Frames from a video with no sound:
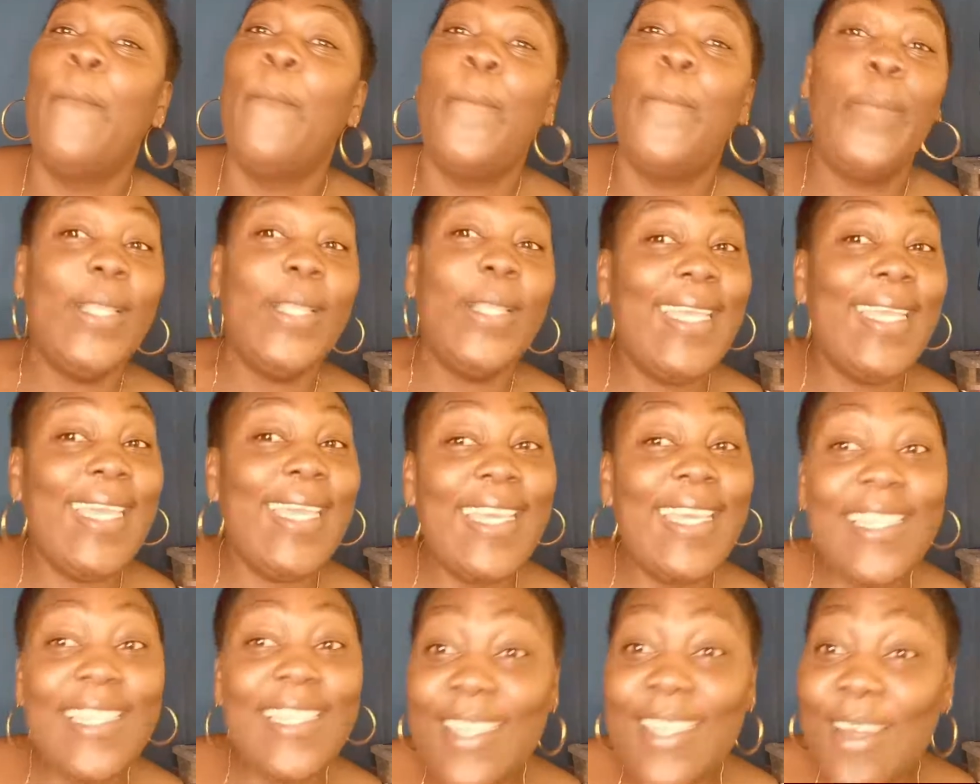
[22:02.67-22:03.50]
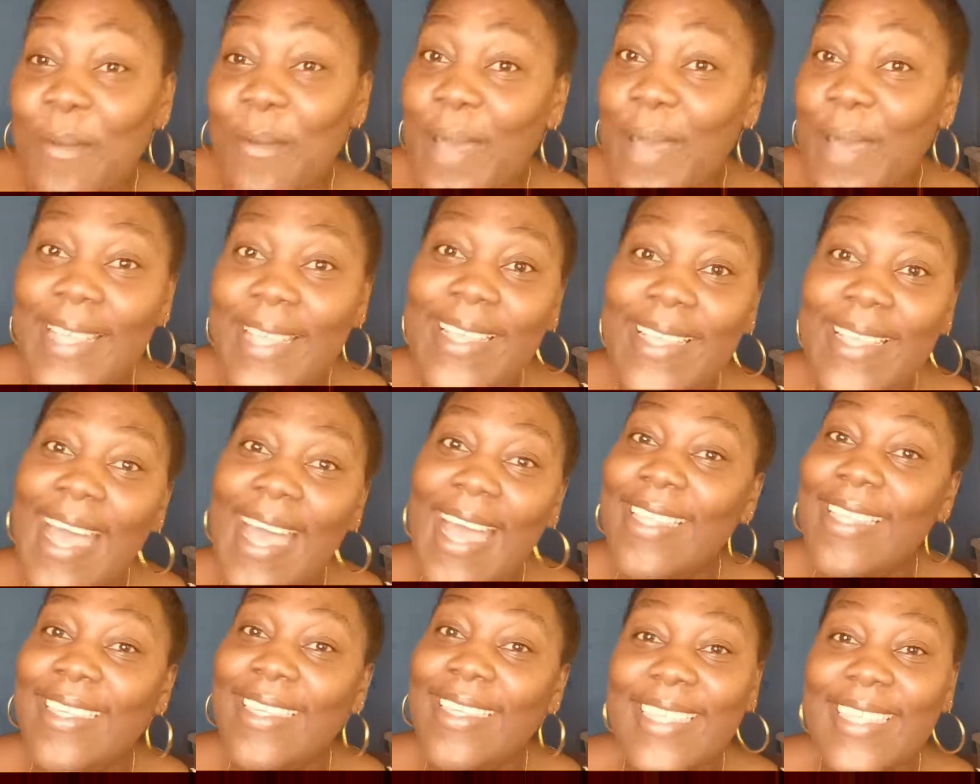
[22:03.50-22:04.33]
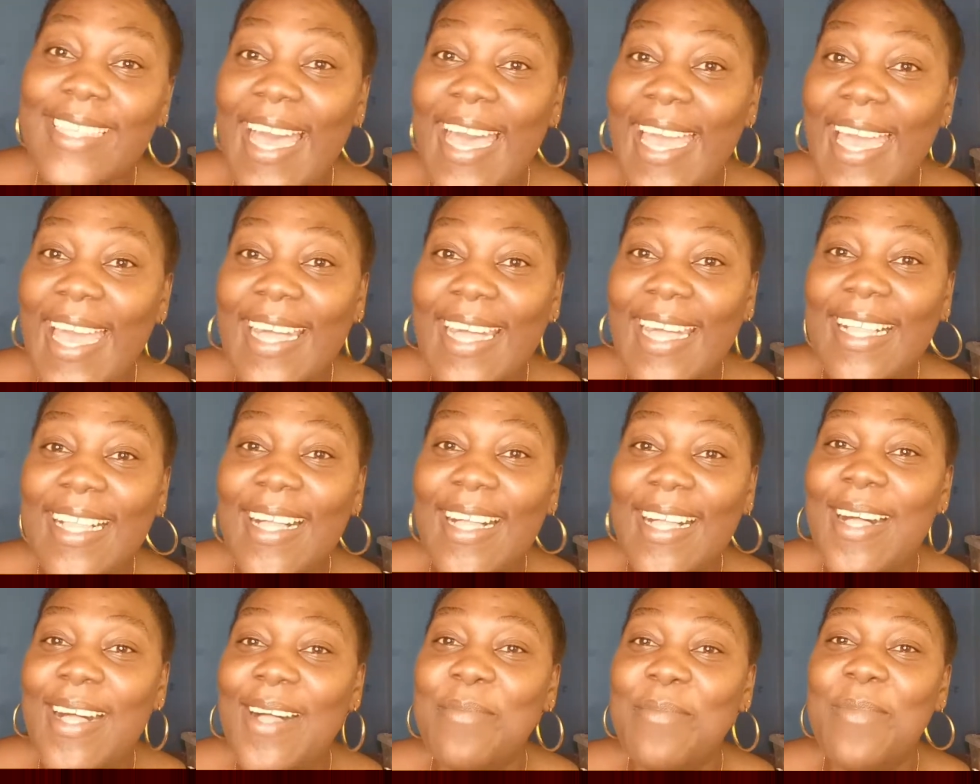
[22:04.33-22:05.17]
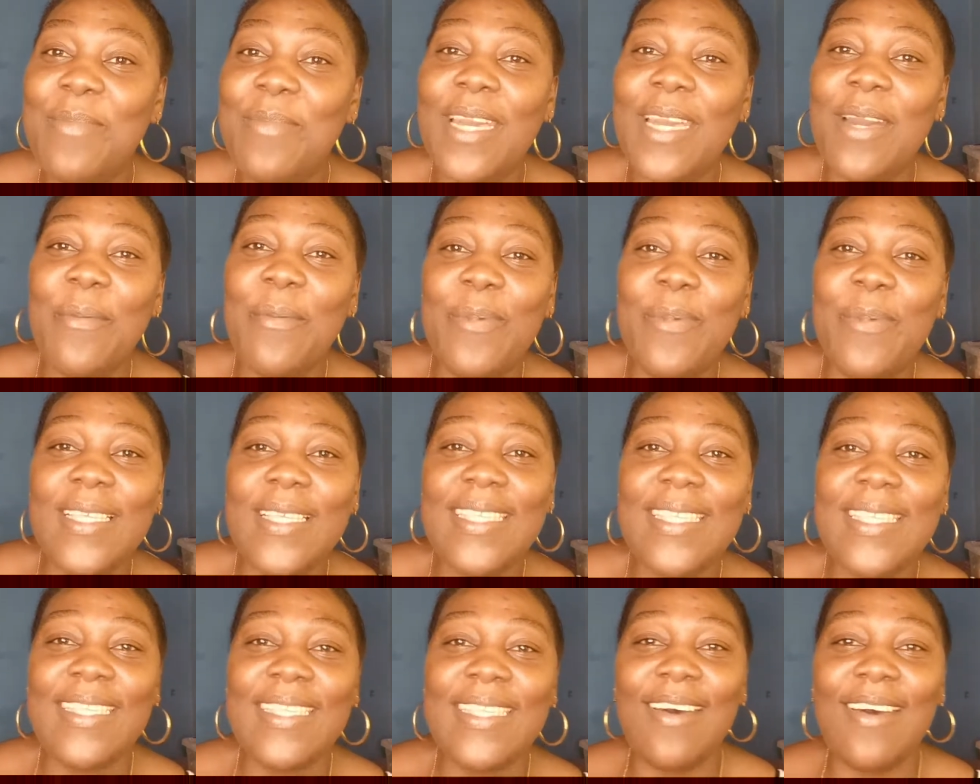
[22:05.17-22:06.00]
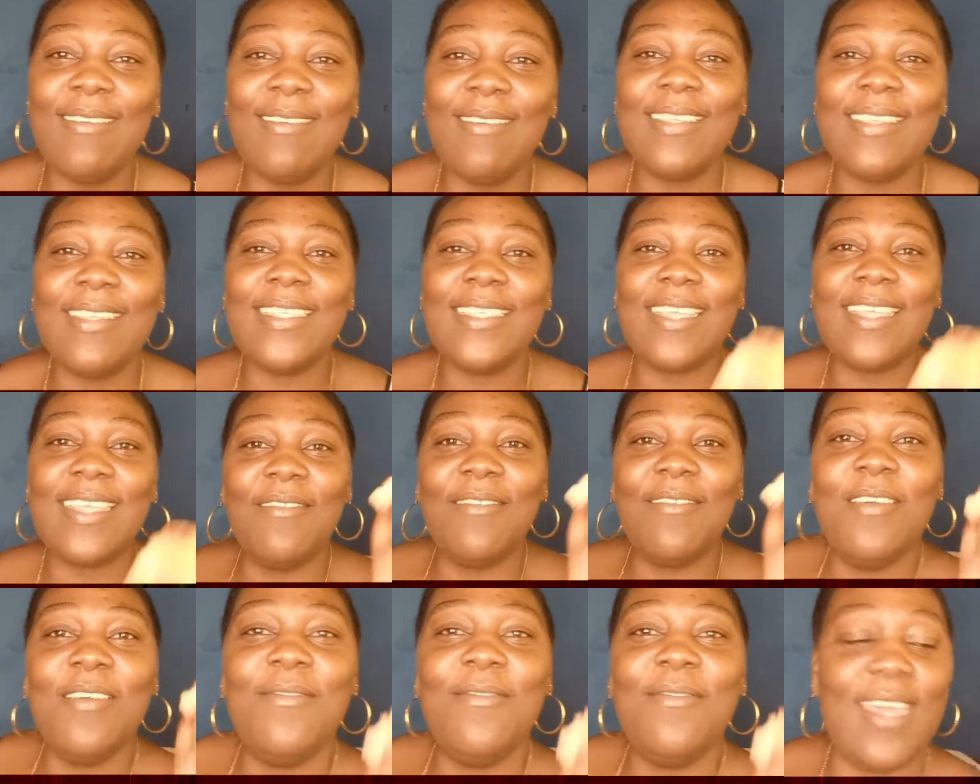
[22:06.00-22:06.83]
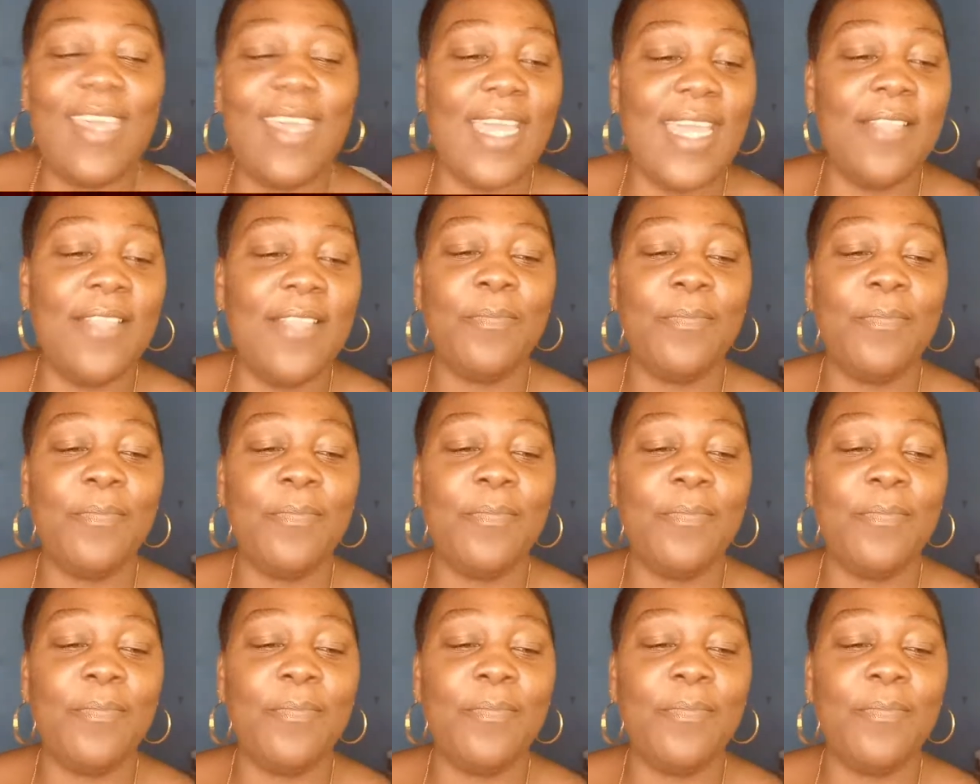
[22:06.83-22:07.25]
Please comment on the title. Big up yourself, Sister Vivian.